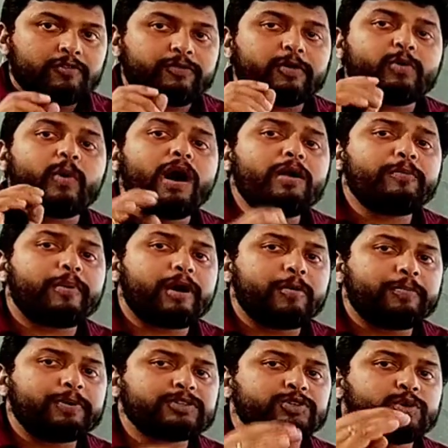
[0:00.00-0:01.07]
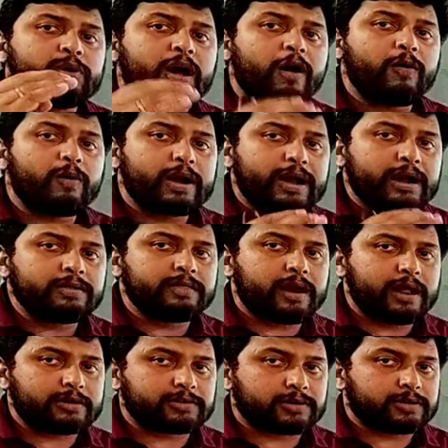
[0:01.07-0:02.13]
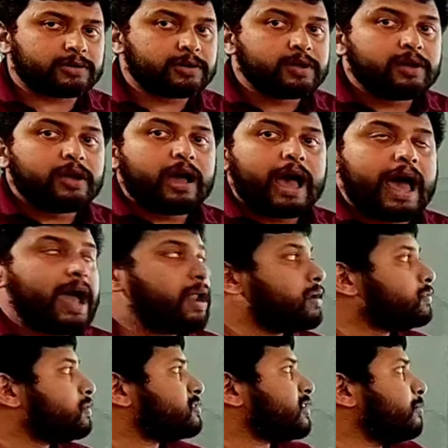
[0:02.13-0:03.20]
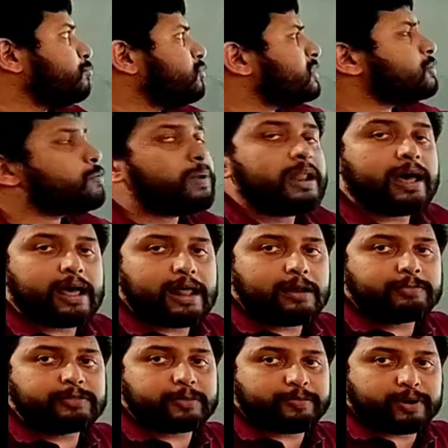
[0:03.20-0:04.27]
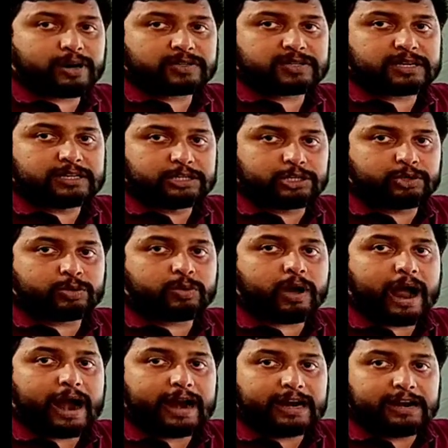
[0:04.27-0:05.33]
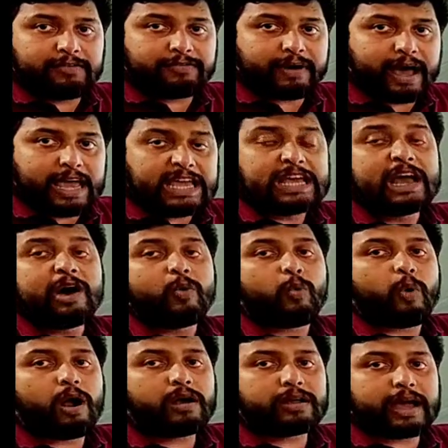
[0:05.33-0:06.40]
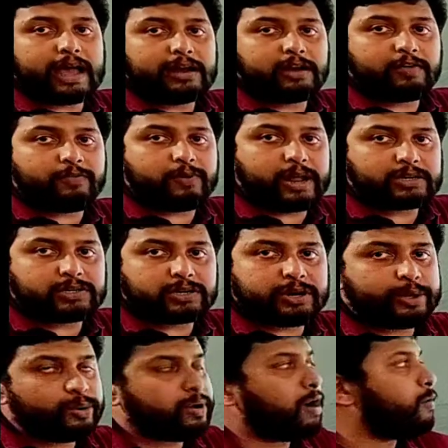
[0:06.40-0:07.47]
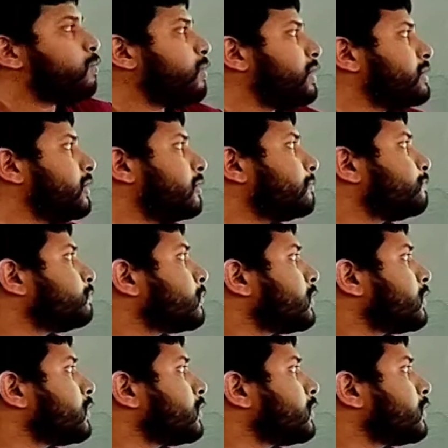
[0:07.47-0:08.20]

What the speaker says: for what purpose you have written the letter, and the subject will help the person to identify what kind of letter you have written.